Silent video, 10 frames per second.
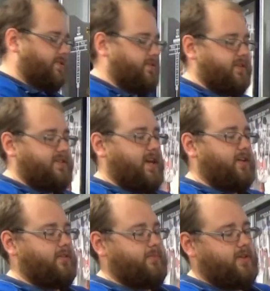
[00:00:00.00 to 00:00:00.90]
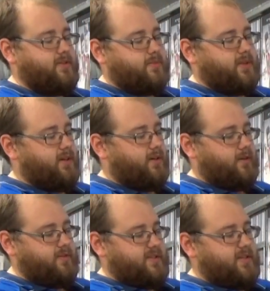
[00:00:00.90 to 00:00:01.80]
still got the tag on it because one year
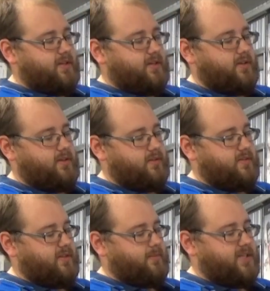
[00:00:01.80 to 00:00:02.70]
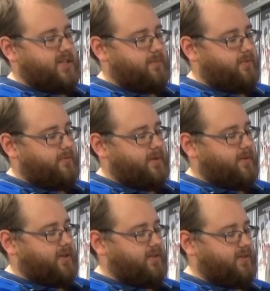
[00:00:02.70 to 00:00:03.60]
I was sick, so my dad bought me
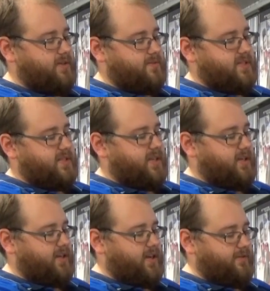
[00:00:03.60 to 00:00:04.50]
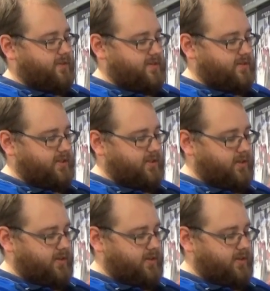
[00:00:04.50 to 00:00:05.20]
one. This was the 10-year anniversary.